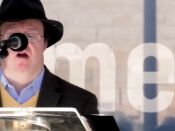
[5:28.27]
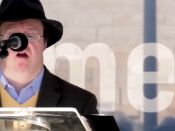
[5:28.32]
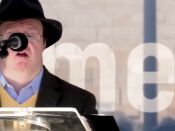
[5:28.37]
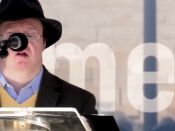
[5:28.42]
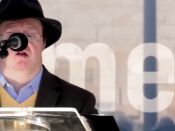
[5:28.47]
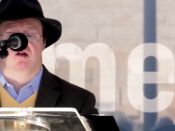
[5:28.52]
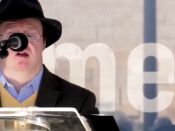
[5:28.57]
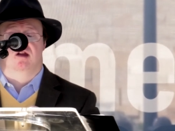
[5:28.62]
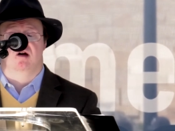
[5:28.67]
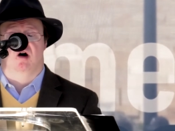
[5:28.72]

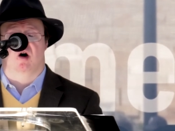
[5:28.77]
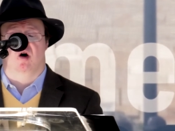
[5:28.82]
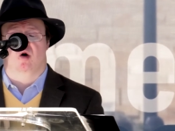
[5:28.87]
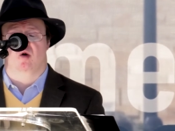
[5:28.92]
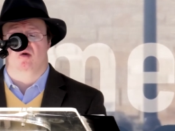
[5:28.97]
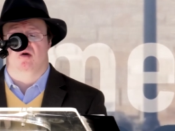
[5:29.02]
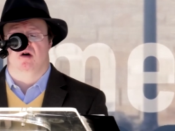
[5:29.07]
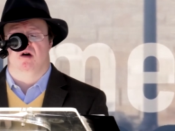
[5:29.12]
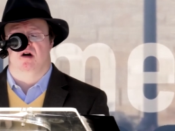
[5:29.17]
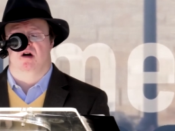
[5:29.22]

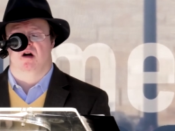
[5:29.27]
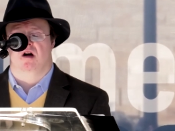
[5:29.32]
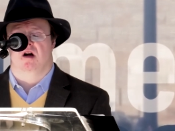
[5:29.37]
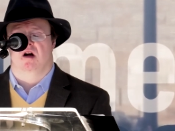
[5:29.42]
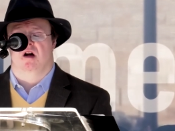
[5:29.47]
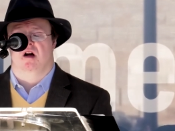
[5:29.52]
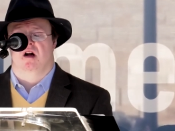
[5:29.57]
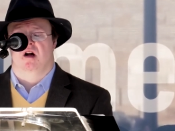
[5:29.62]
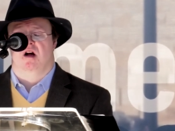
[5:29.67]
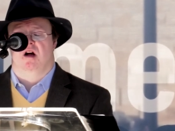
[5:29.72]
So,
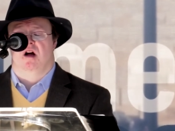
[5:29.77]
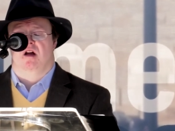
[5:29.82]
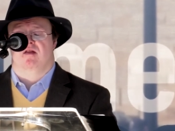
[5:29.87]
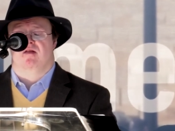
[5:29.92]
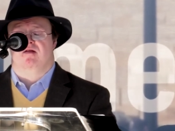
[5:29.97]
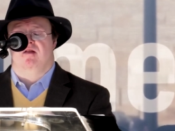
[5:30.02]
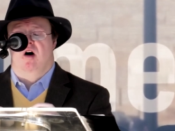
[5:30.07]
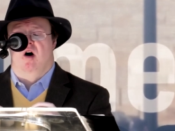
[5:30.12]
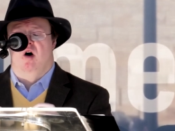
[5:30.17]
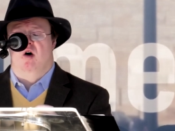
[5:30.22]

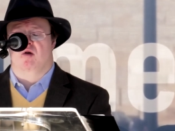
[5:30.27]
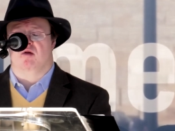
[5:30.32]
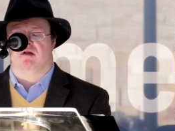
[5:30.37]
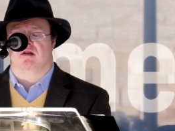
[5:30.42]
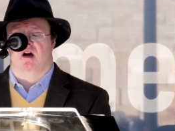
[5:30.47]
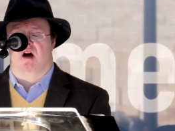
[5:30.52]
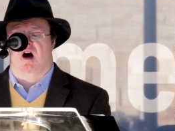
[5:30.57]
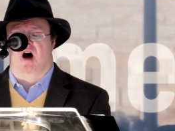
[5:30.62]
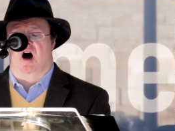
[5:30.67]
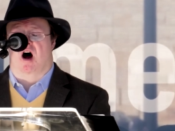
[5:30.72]
those
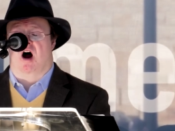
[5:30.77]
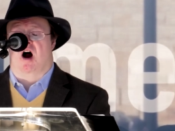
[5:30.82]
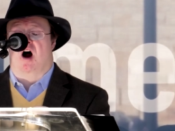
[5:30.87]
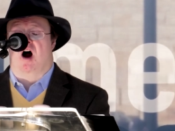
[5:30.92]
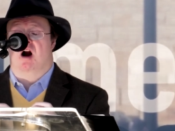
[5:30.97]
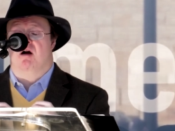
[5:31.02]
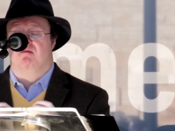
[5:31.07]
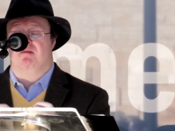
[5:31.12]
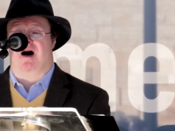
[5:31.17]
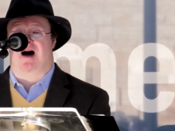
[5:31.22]

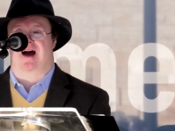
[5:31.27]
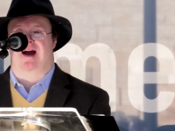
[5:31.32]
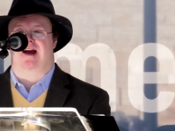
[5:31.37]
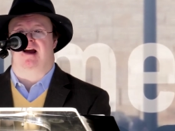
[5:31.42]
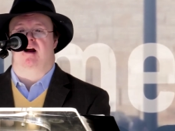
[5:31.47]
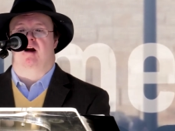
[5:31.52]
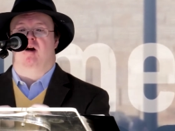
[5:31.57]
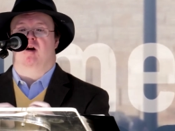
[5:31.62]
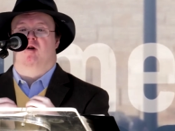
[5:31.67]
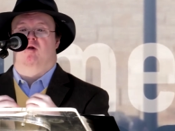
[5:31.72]
are my
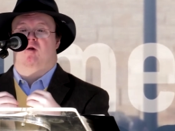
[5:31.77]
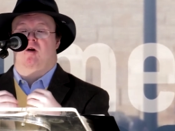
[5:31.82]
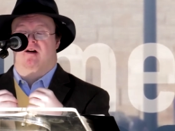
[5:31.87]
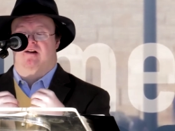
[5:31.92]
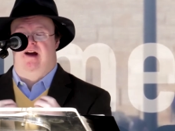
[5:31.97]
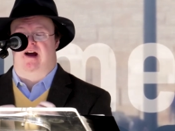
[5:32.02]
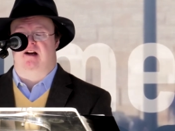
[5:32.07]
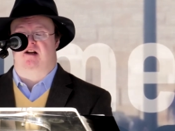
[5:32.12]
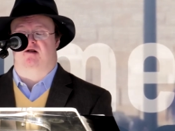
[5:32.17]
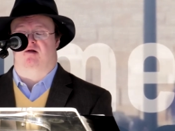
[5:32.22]

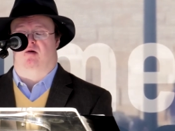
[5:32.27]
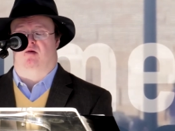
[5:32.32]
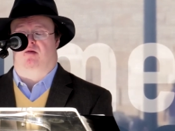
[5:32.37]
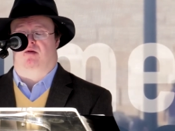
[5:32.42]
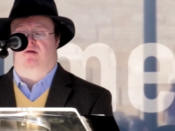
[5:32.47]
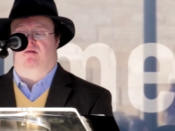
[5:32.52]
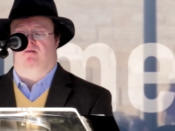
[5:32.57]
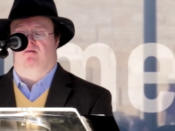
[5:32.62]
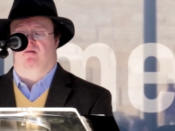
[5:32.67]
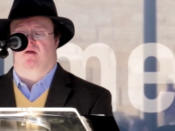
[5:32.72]
credentials.